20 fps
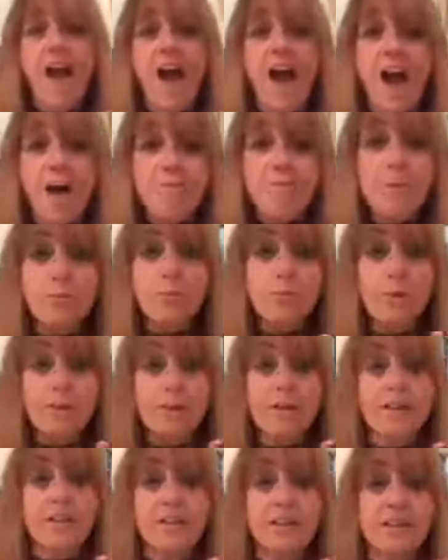apple
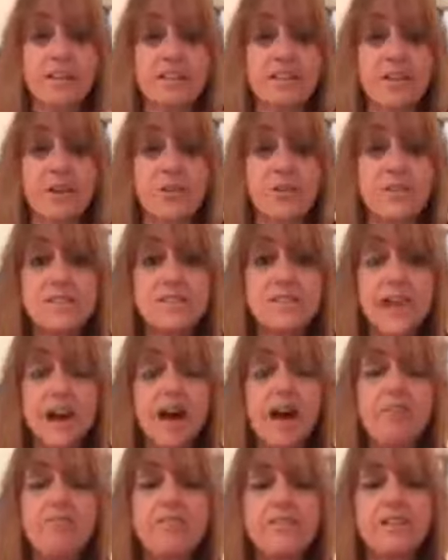brandy, known as
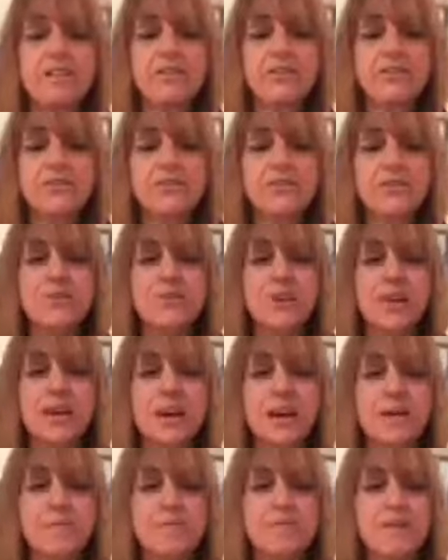Calvados,
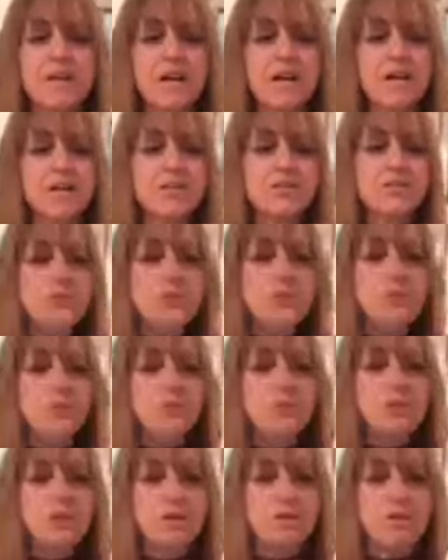okay? So
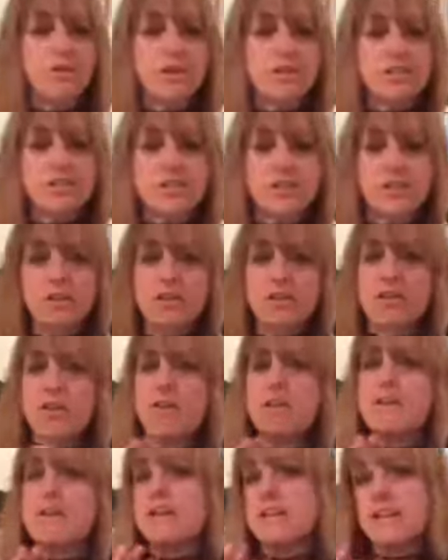the orange
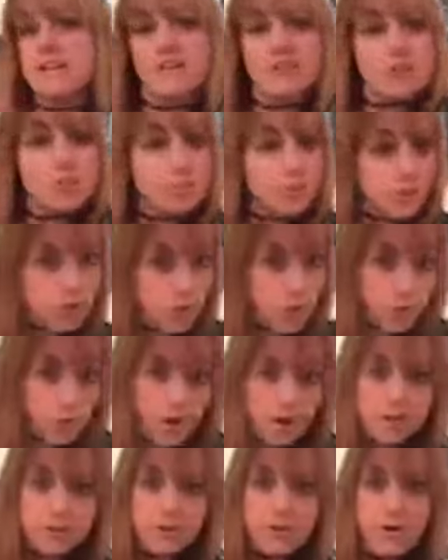liqueur can either be
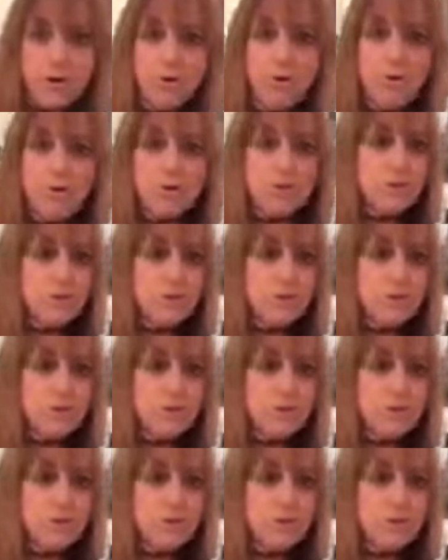Cointreau or